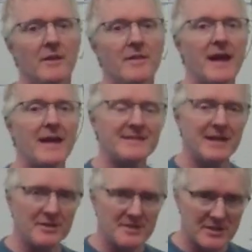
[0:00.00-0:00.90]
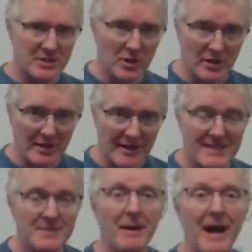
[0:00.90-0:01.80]
that tells us, look,
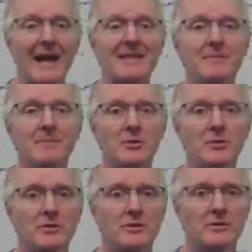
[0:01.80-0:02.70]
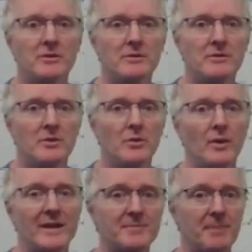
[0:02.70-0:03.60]
it's behind the mirror.
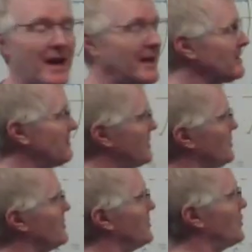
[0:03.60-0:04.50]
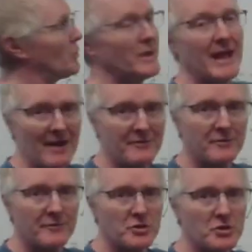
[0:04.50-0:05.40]
When it's behind the mirror, we have a
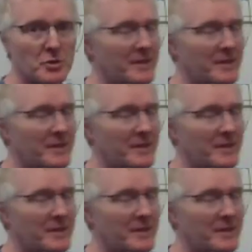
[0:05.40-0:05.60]
virtual